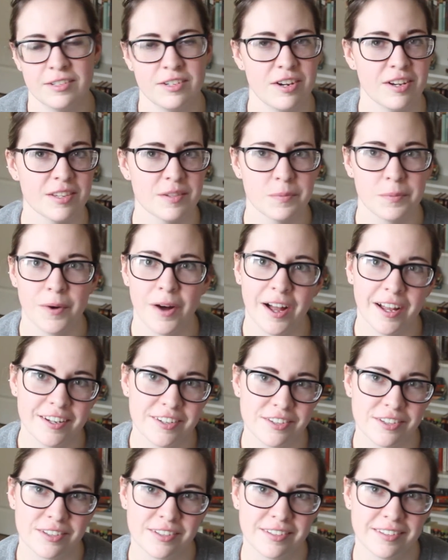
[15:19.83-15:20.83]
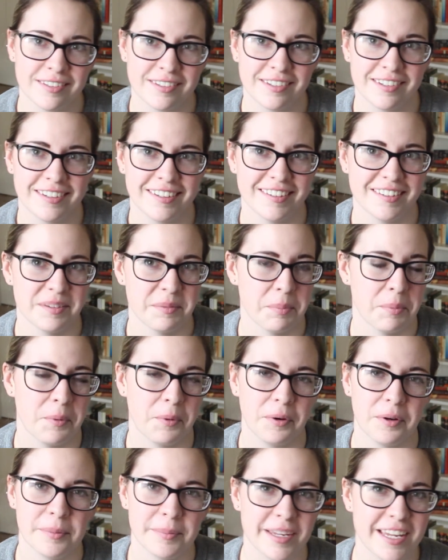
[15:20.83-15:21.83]
just watch to
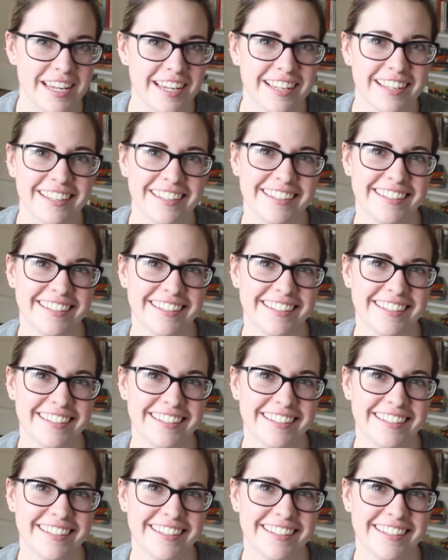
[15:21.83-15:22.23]
support me.